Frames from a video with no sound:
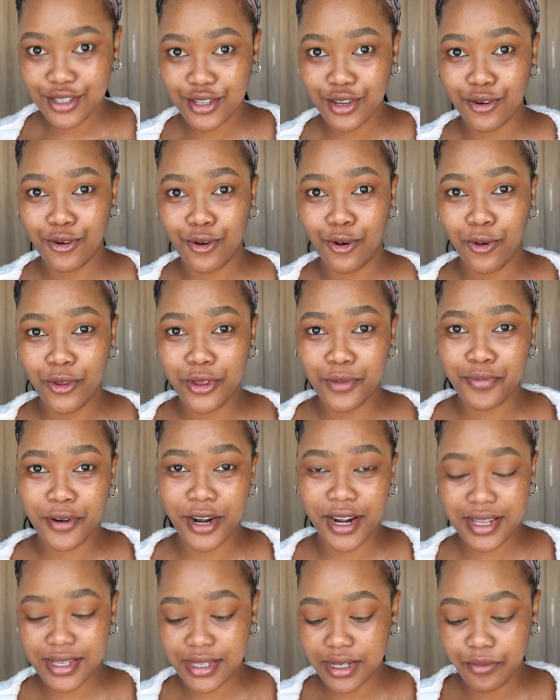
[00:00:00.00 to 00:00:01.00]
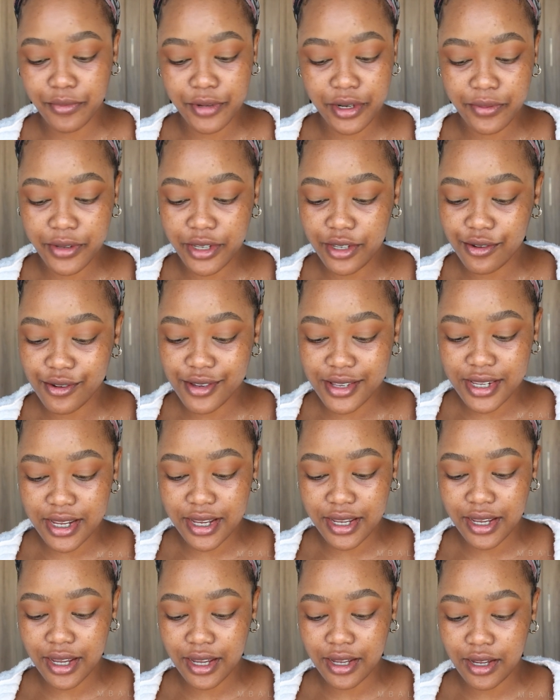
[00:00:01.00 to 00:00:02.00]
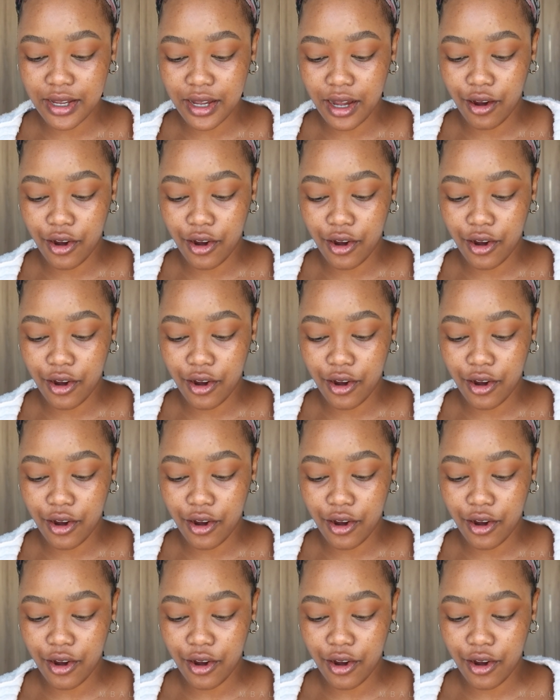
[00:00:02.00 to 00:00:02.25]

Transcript: So all the products that I'm going to be using